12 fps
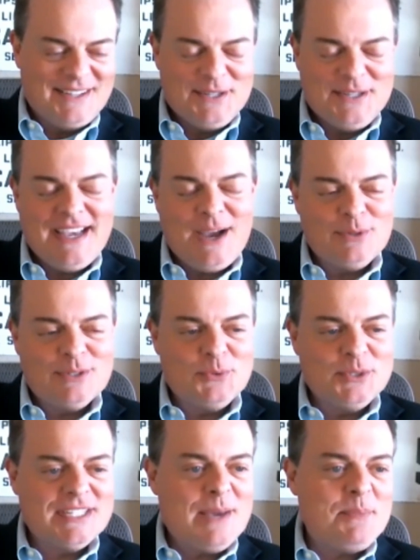Yeah, we'll
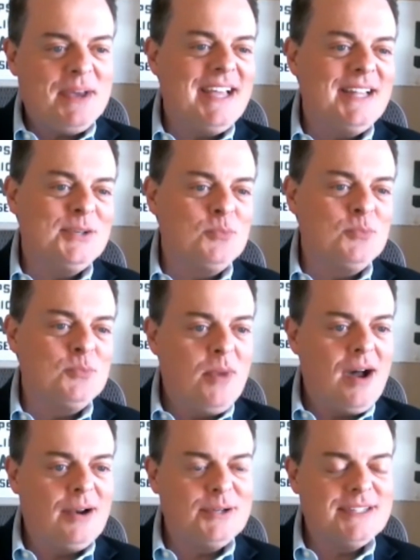we'll skip ahead to more
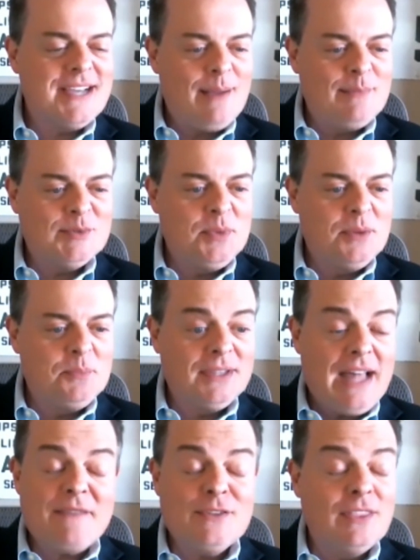modern times, but
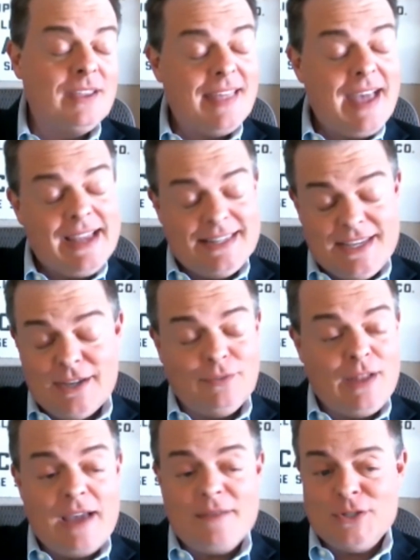but life the idea
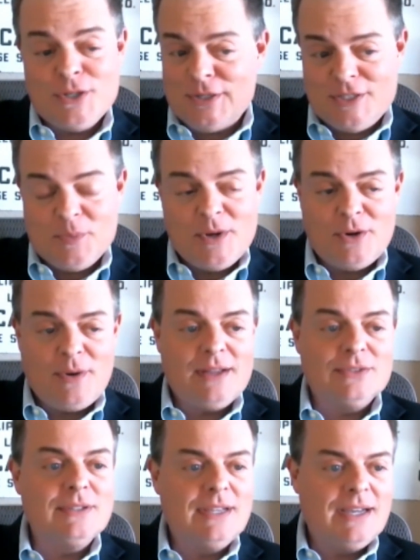of life insurance has been
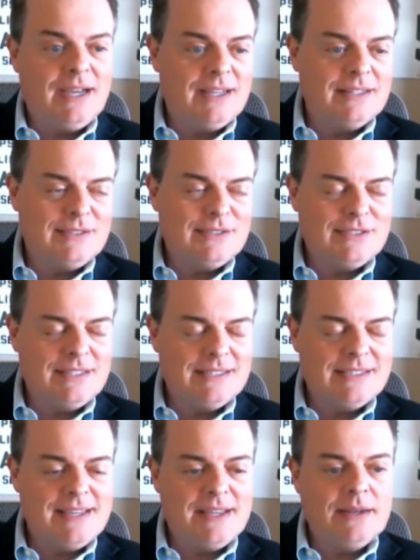around uh,
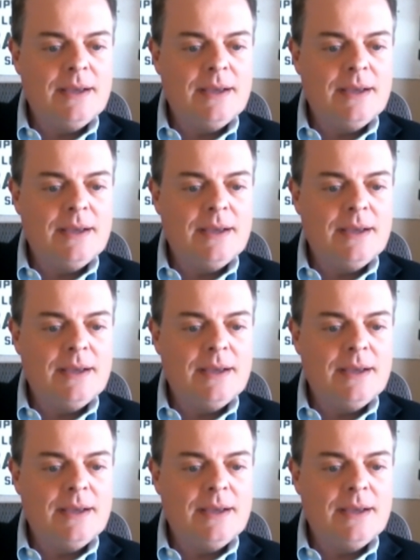since then.